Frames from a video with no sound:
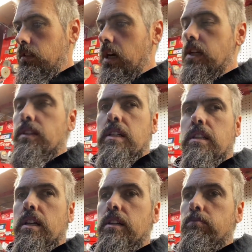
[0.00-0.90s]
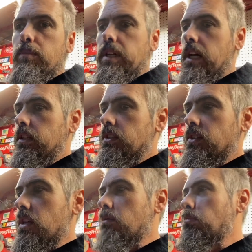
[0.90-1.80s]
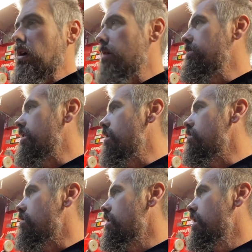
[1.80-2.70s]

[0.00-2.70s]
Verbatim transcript: nicely, like getting this thing prepped out.